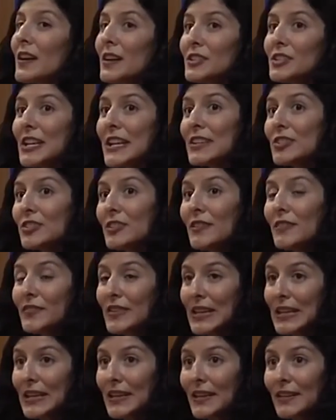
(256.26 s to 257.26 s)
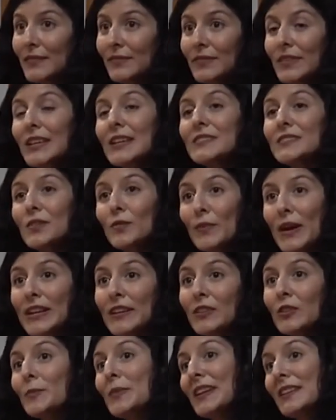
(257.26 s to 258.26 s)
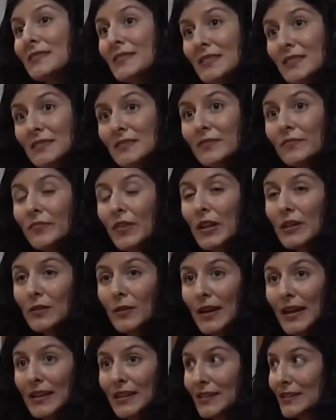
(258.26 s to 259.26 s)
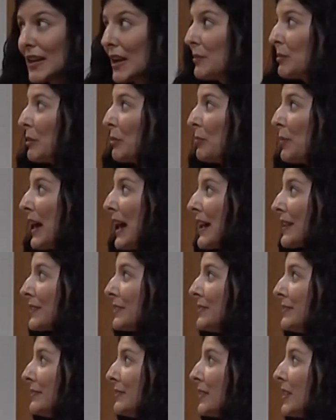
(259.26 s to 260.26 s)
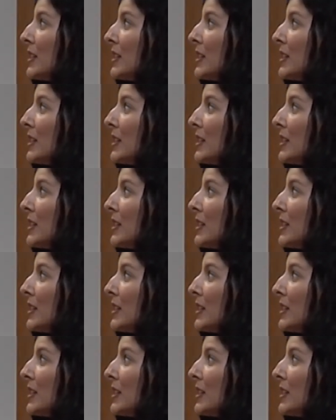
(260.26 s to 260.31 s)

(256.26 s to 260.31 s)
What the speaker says: conjugation of ir is irregular because it doesn't follow any type of pattern.